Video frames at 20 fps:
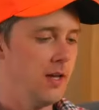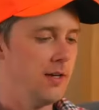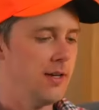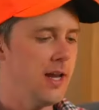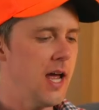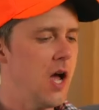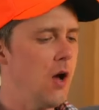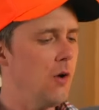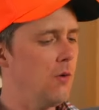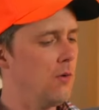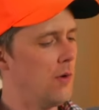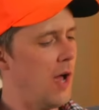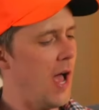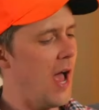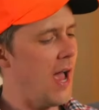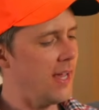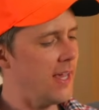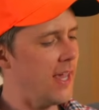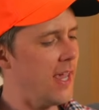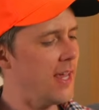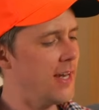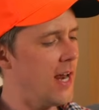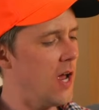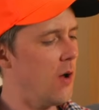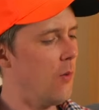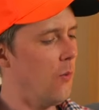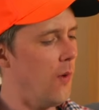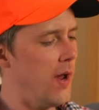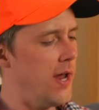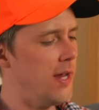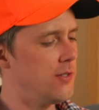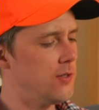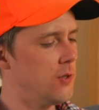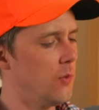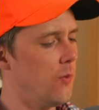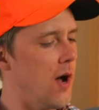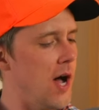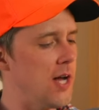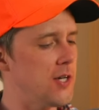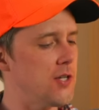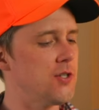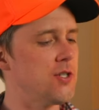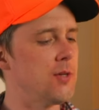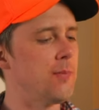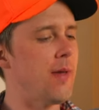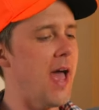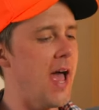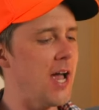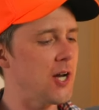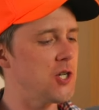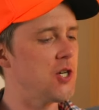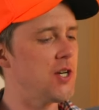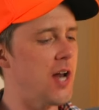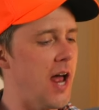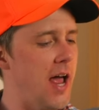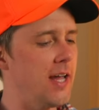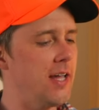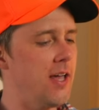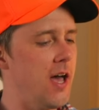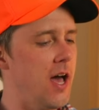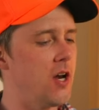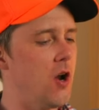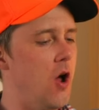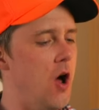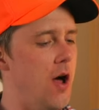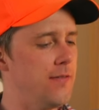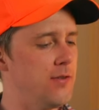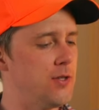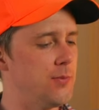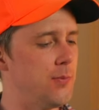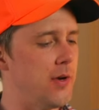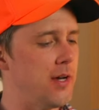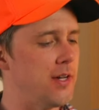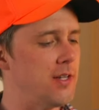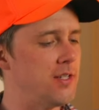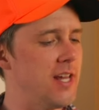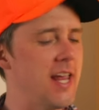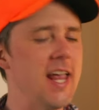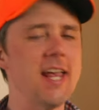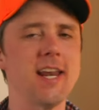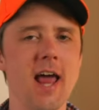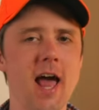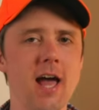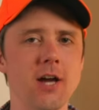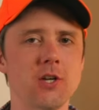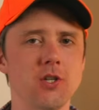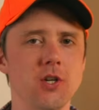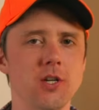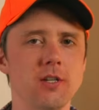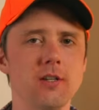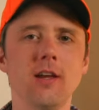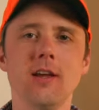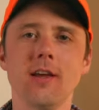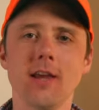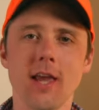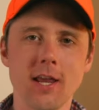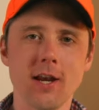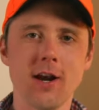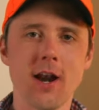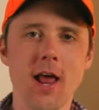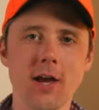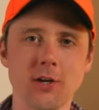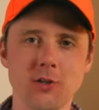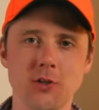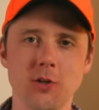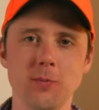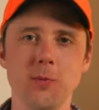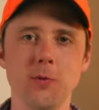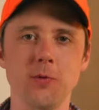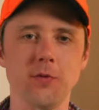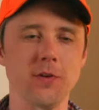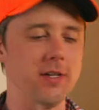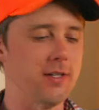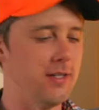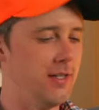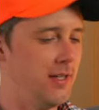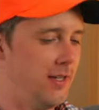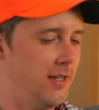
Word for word: Now, I cannot wait to watch some action icon offsprings in action in an action movie.